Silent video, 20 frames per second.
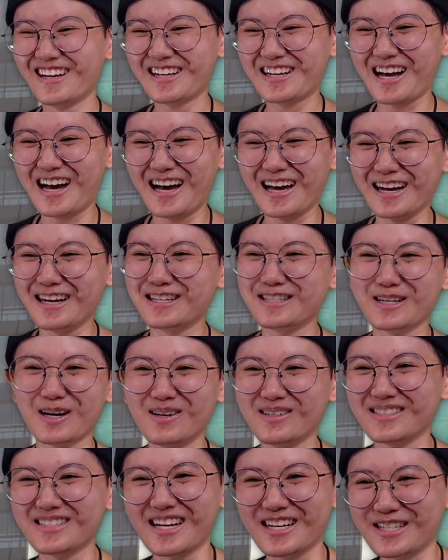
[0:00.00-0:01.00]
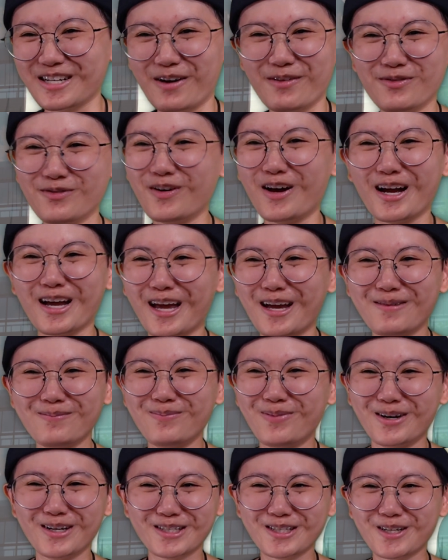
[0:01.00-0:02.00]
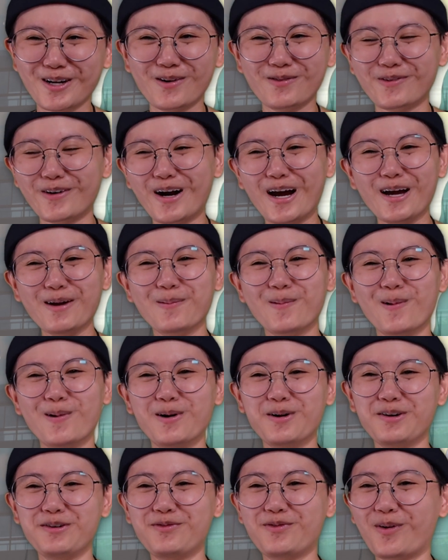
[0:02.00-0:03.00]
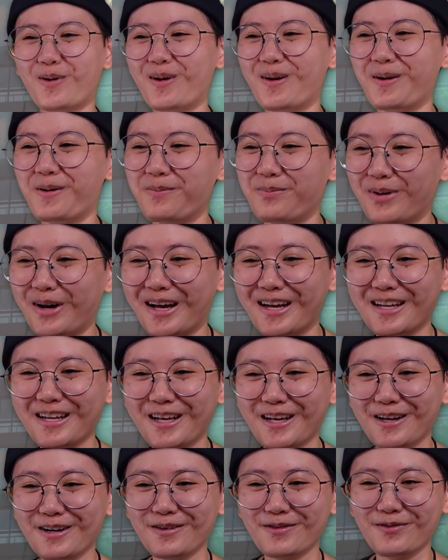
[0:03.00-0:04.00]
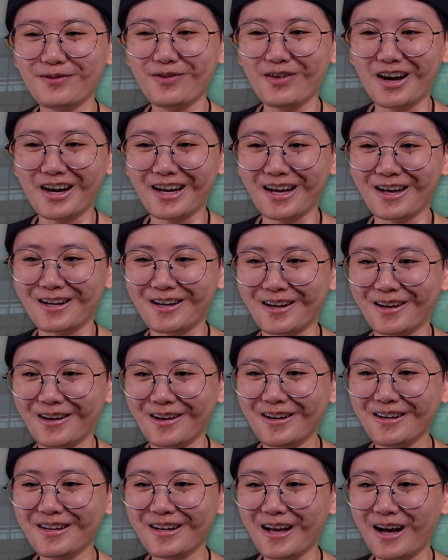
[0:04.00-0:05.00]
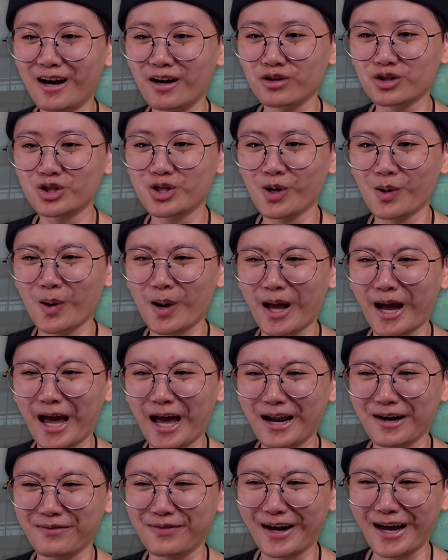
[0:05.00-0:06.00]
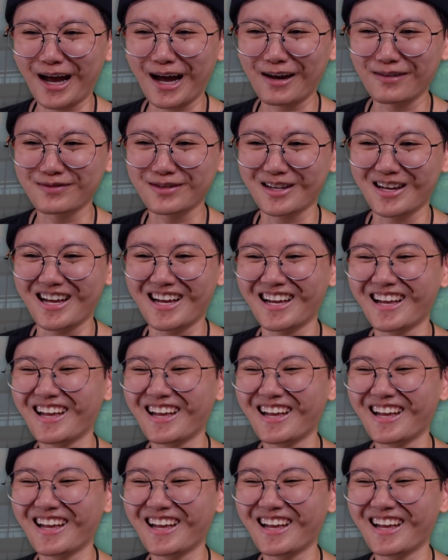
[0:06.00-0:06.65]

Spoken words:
God, this girl's such a fucking pushover. I worry for her, but fuck it, dude. I'll do it again if I have to.